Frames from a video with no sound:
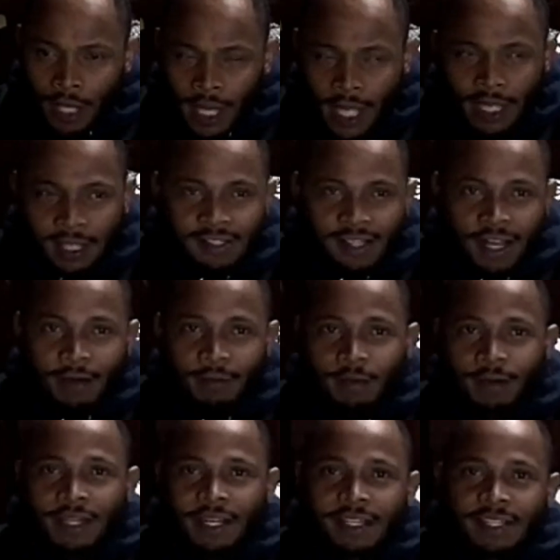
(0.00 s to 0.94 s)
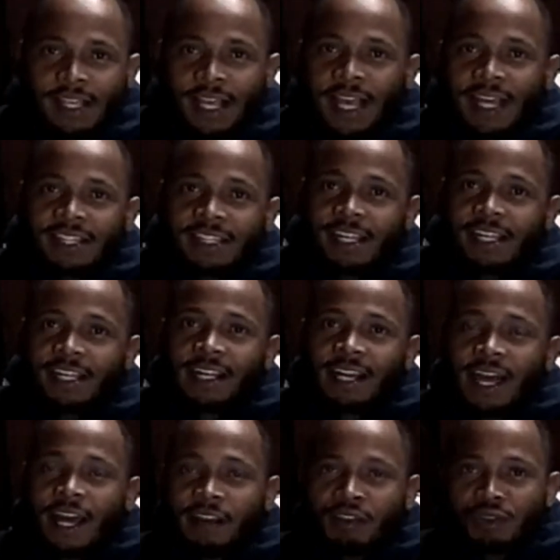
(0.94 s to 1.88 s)
It's like what they say. I see it a
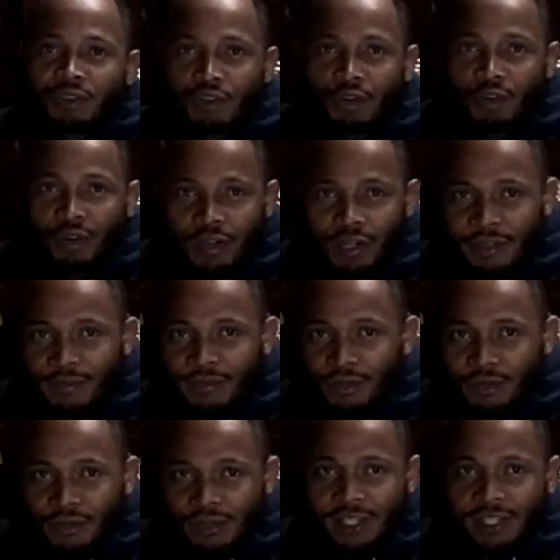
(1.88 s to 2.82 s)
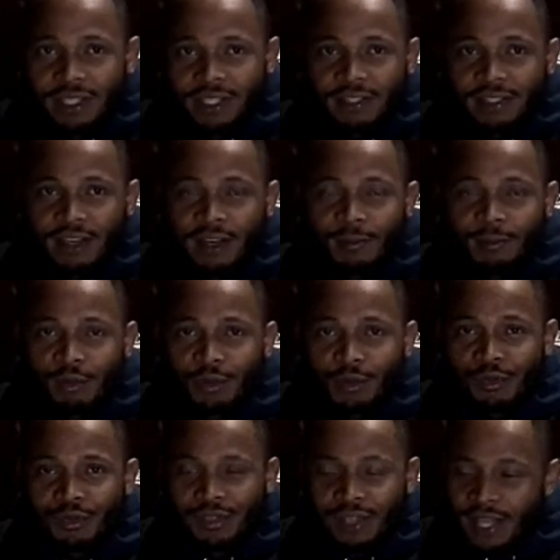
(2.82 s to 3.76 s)
lot in New York. If you see something,
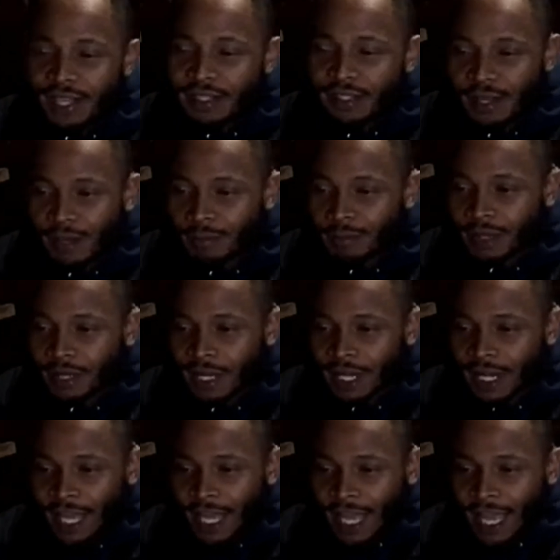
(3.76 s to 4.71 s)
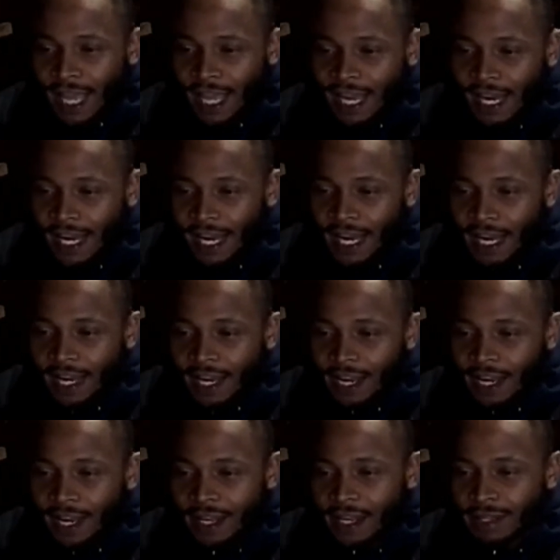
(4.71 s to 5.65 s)
you say something.
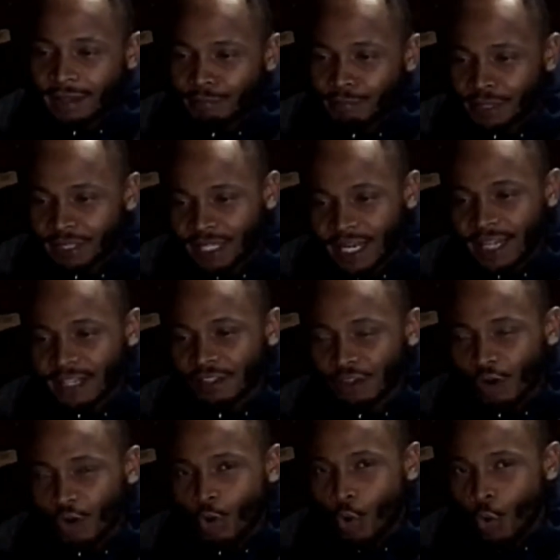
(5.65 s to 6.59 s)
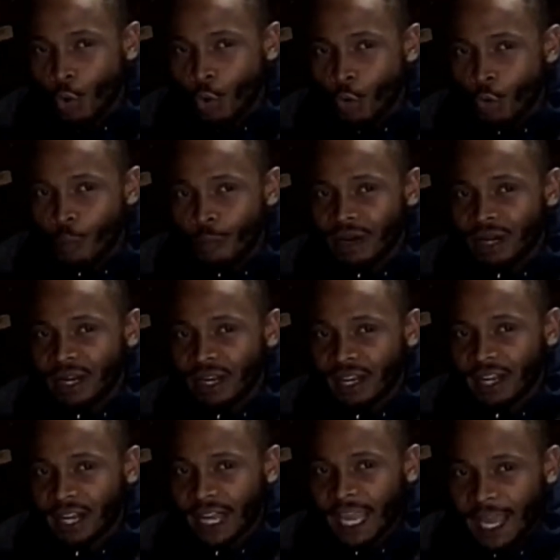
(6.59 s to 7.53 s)
But that's a whole
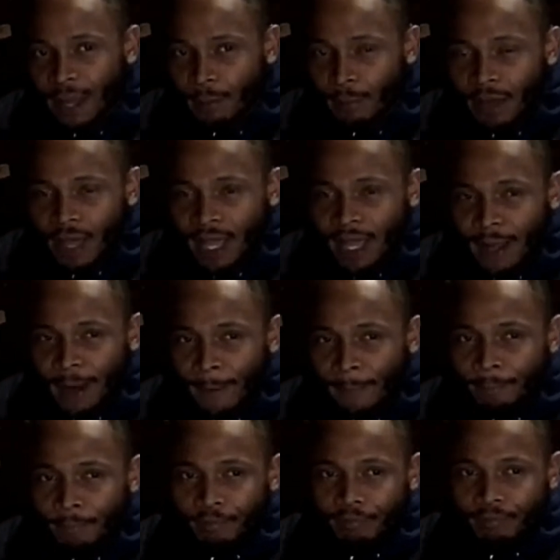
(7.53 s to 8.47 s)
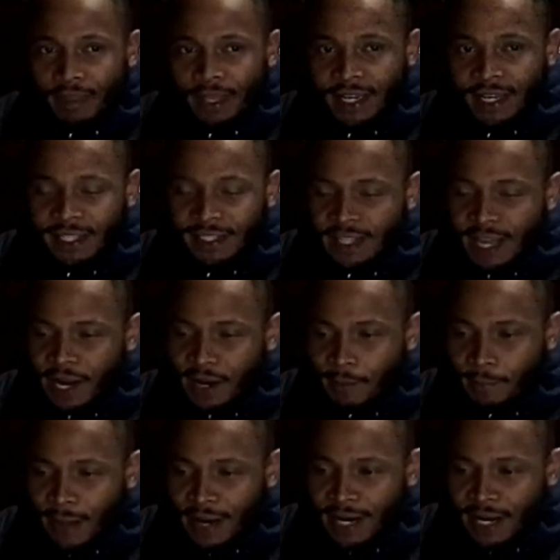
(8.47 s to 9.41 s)
media campaign. And that's kind
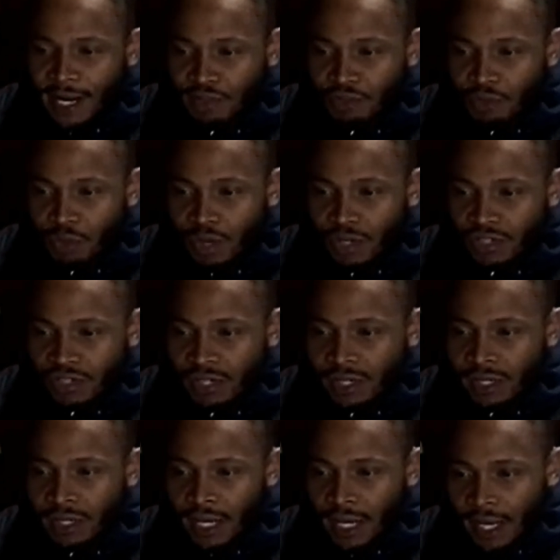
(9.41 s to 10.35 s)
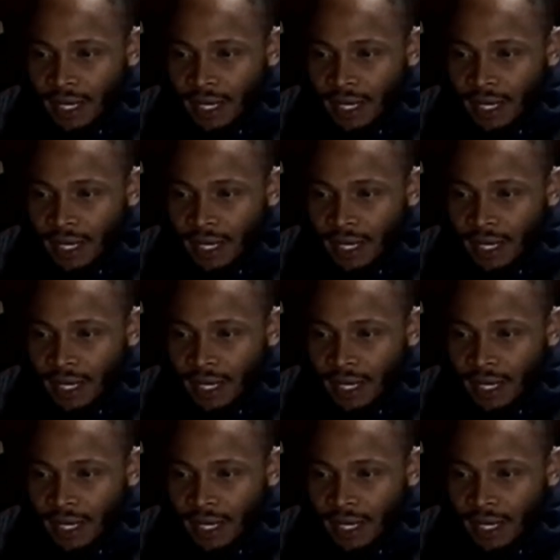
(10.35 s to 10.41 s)
of my next question.